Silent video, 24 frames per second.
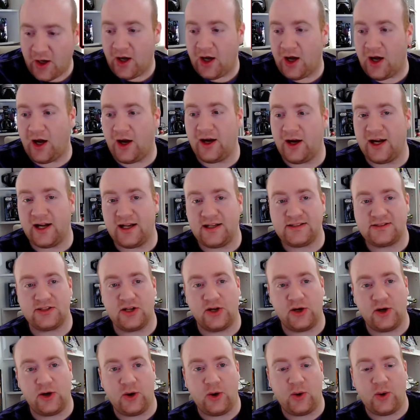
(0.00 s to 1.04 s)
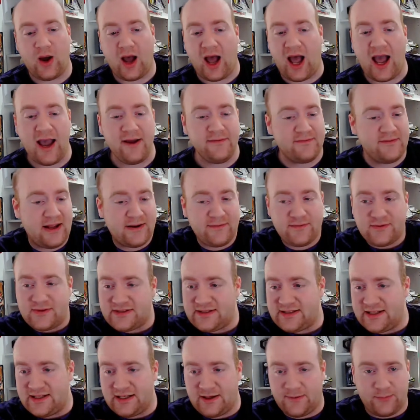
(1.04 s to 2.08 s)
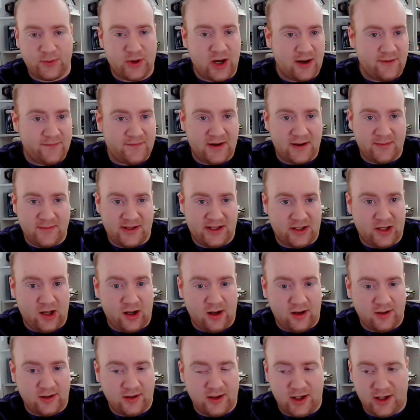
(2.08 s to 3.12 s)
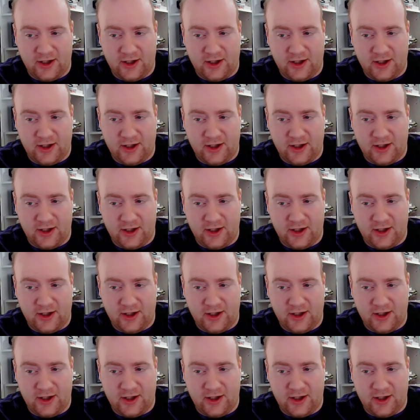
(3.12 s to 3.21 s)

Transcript: Alright, so I've never seen The Proud Family at all.